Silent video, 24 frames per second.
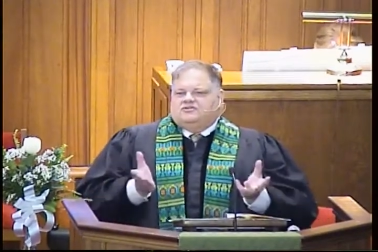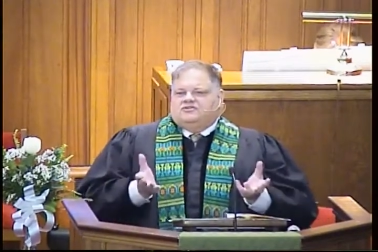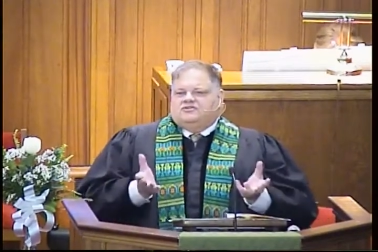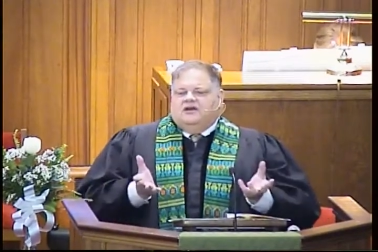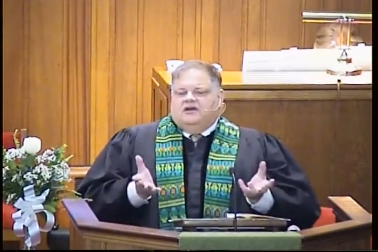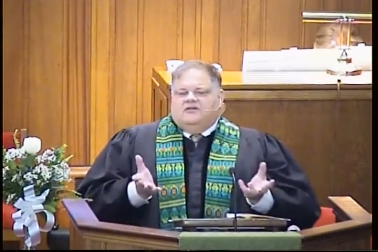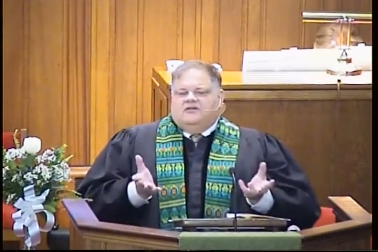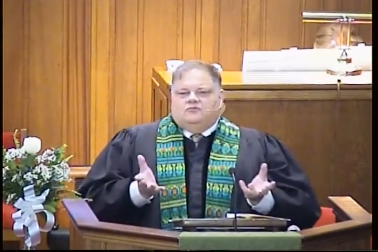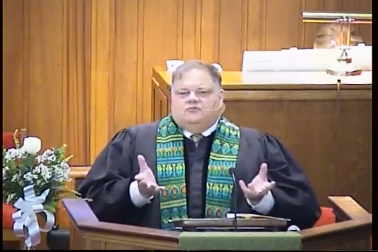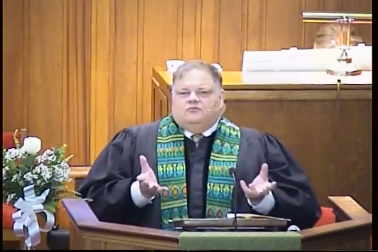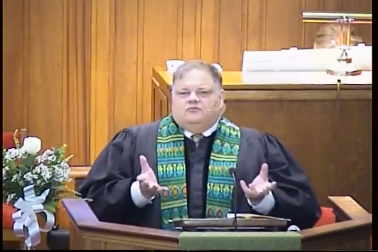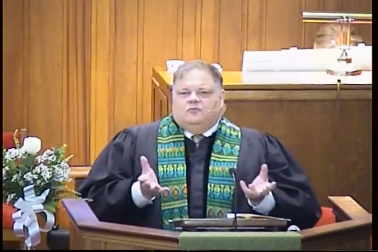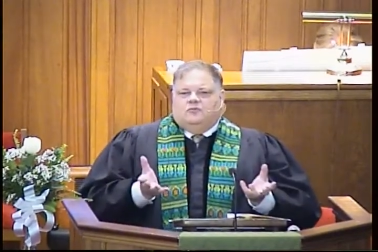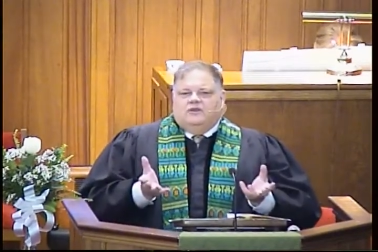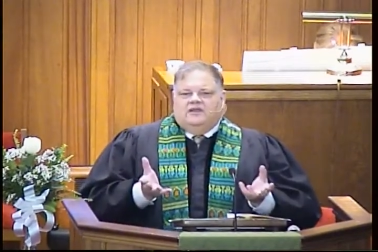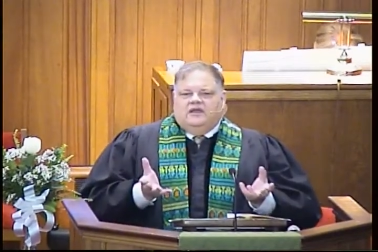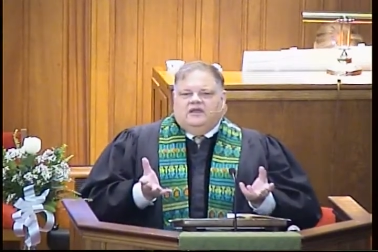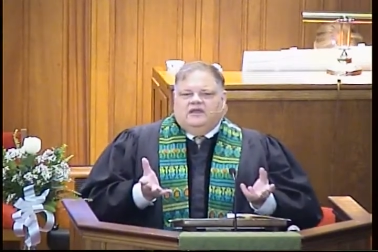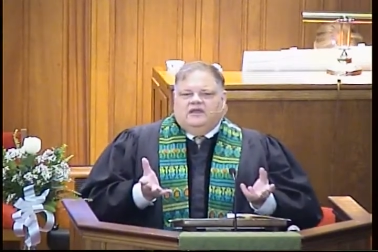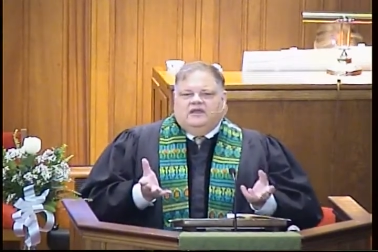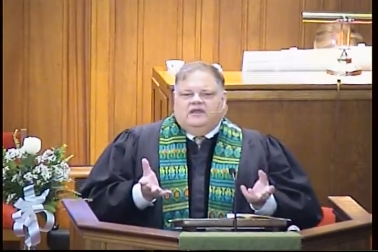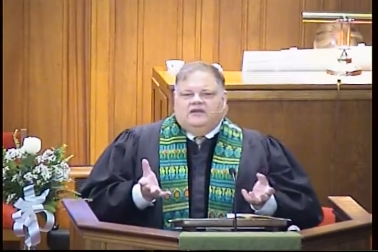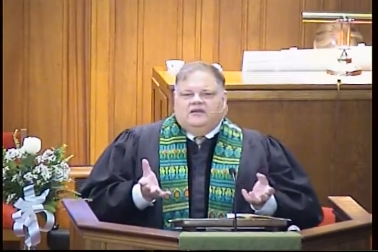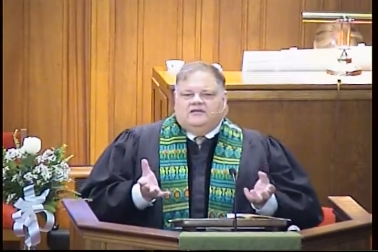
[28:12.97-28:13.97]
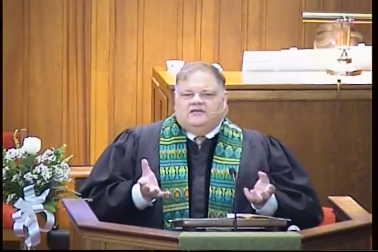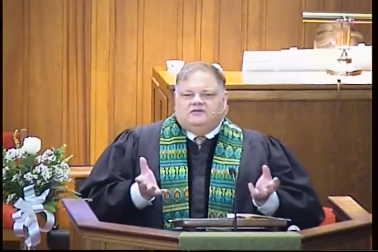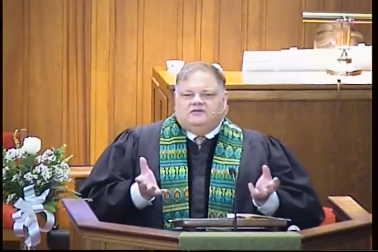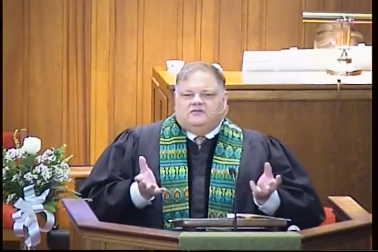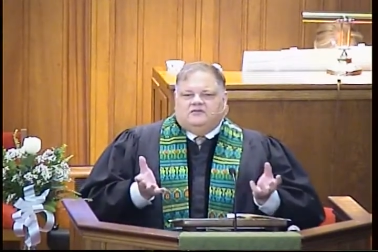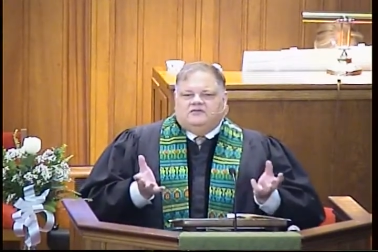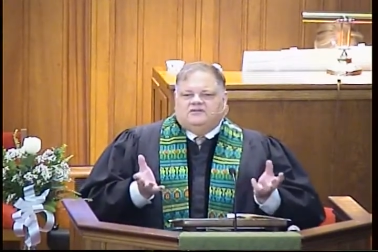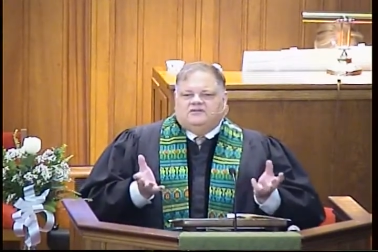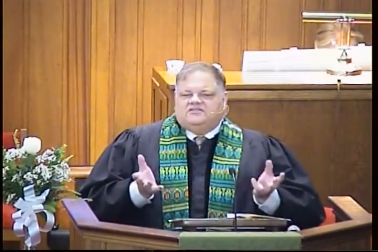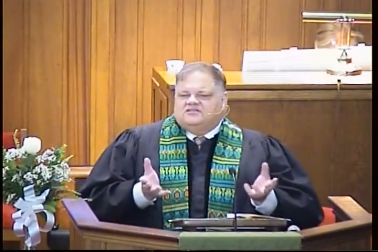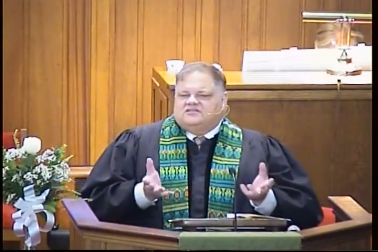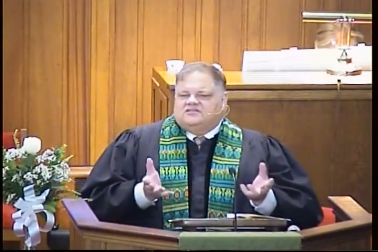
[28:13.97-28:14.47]
gathering we'd had in
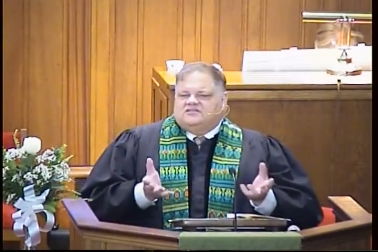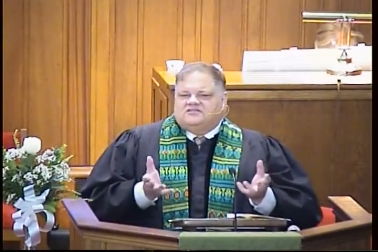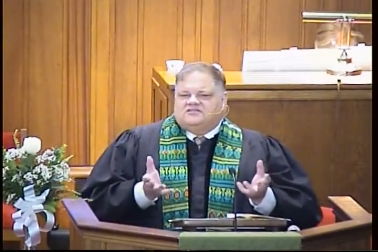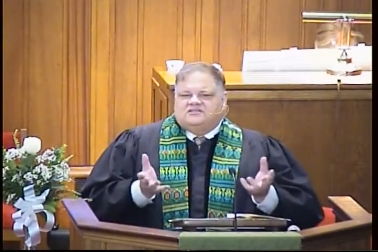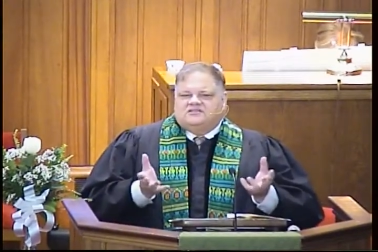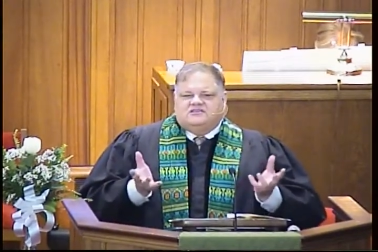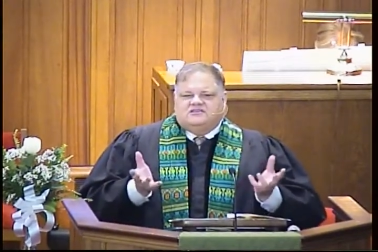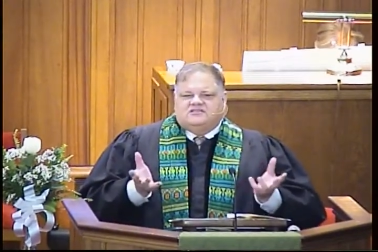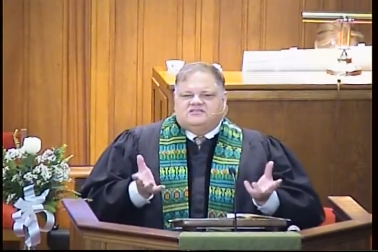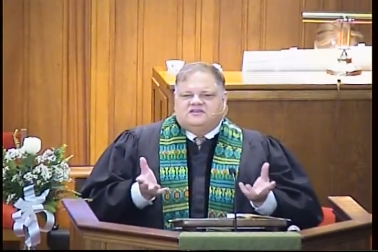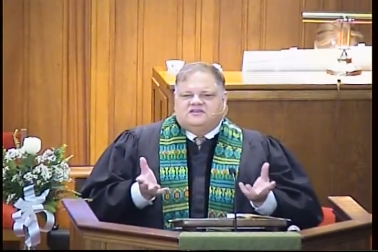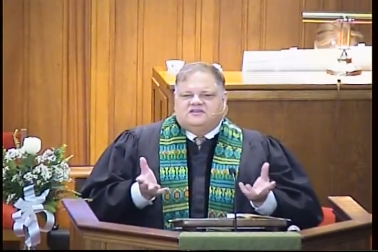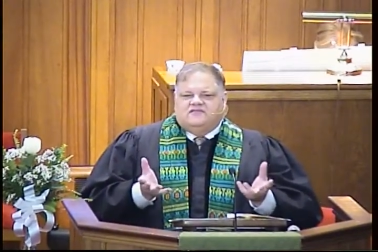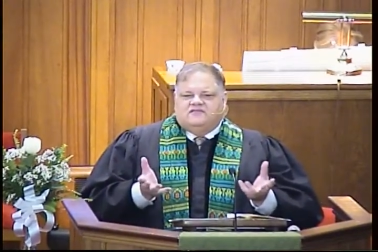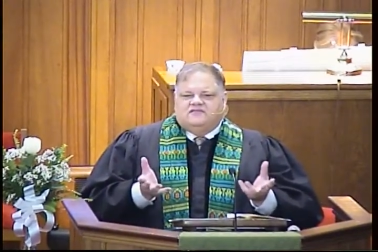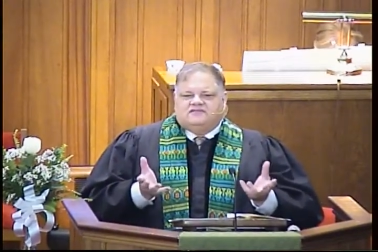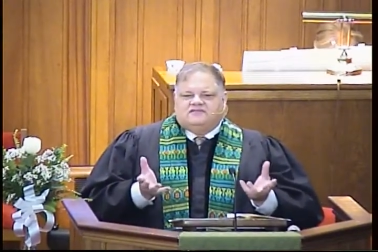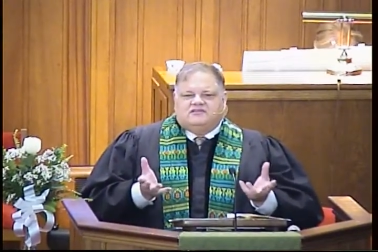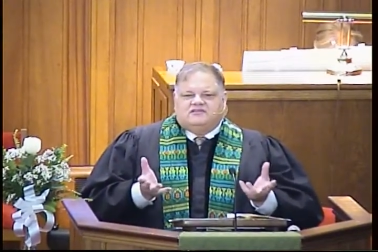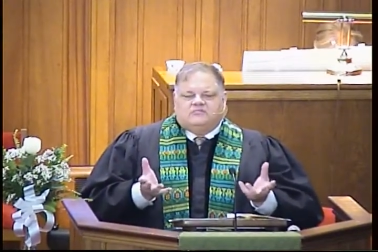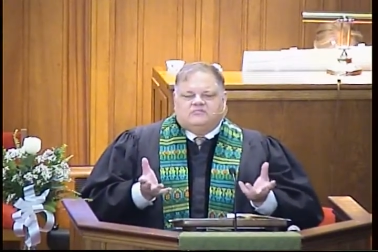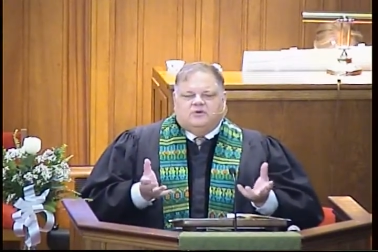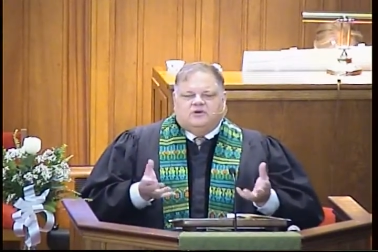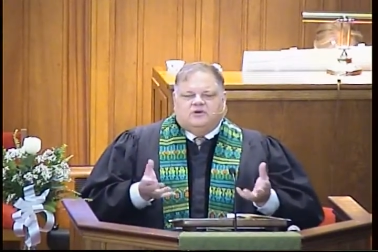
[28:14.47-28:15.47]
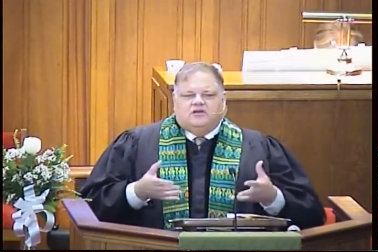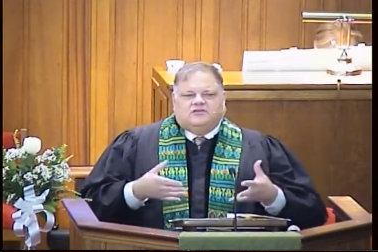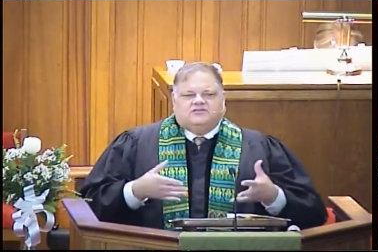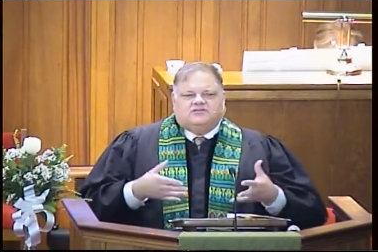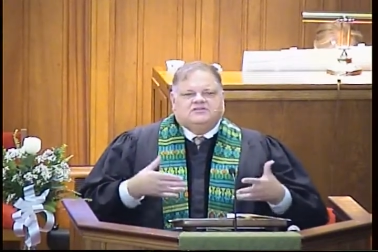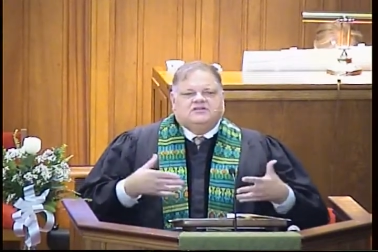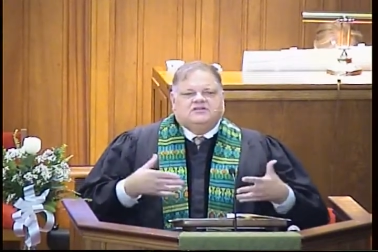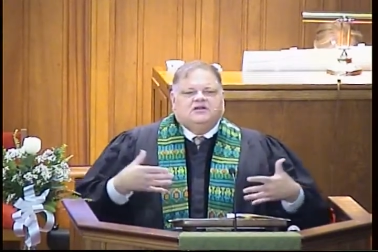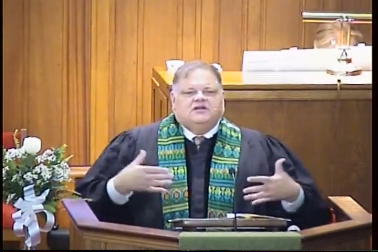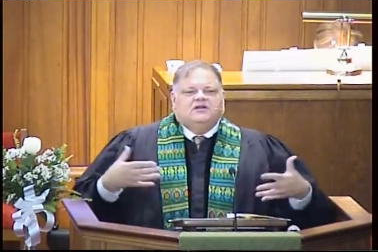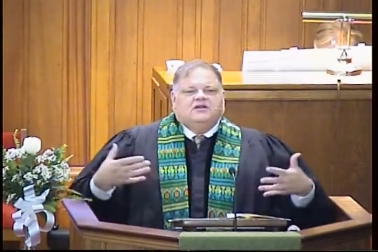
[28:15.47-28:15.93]
nearly 16, 17 months,